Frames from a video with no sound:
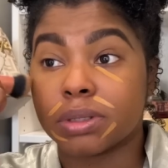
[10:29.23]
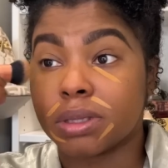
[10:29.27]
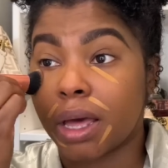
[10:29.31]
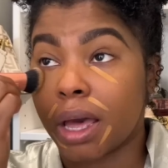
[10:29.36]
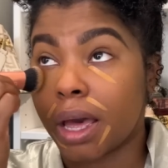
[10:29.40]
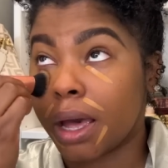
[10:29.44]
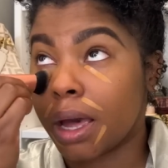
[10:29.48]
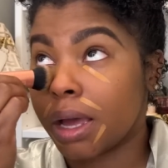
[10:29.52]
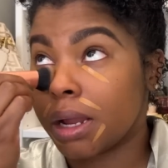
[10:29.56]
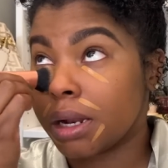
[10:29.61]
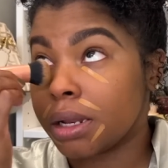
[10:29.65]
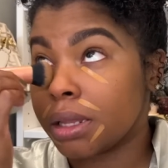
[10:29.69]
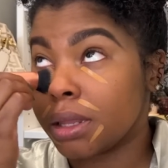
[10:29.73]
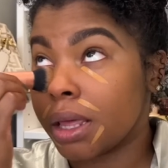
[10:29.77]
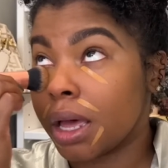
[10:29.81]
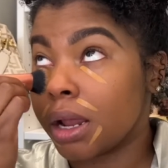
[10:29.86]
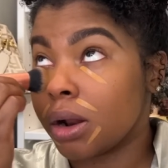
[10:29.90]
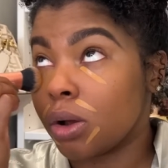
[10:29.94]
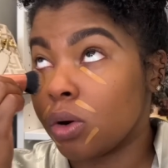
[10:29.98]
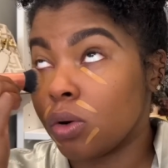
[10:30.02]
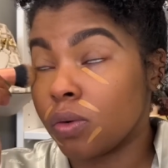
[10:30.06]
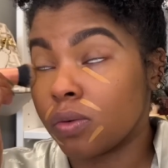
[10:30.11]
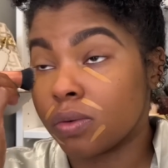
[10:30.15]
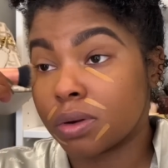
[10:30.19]
that that
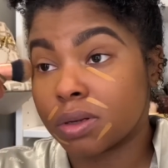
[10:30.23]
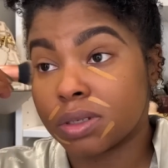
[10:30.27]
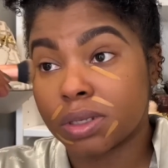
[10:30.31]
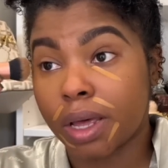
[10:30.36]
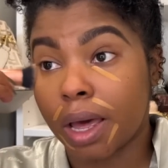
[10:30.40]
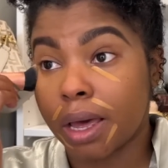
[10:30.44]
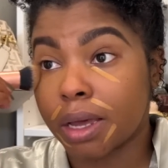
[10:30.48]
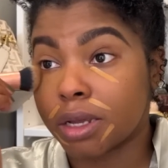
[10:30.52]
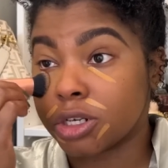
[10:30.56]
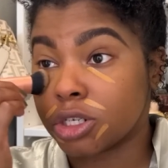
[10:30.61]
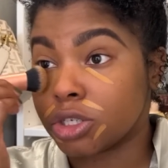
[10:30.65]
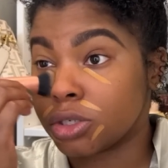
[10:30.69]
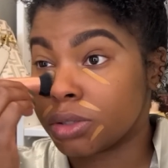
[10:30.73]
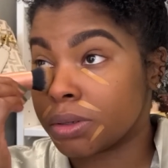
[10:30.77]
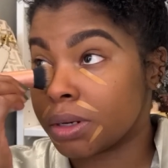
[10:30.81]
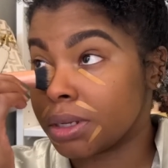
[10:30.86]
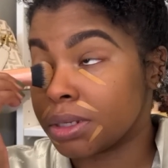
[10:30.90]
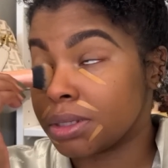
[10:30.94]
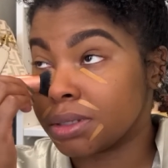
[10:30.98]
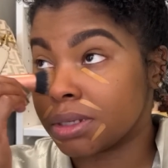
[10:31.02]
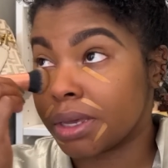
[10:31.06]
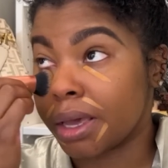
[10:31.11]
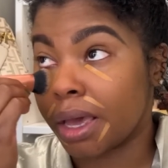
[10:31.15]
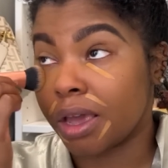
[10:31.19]
oversized
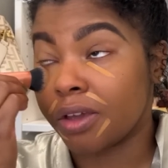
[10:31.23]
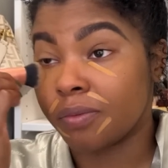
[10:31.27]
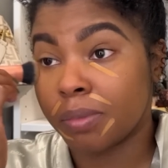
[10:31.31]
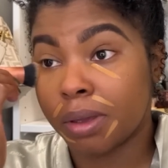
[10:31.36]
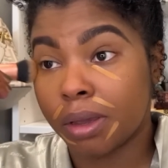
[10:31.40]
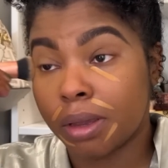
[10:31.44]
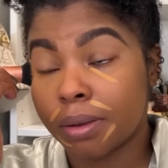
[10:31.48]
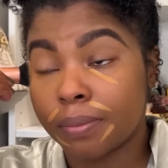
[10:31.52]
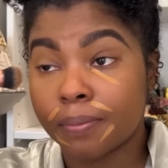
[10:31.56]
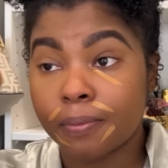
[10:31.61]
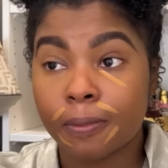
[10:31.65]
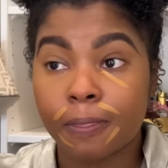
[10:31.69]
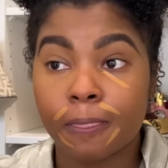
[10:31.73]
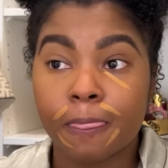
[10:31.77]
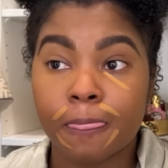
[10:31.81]
dress gave me.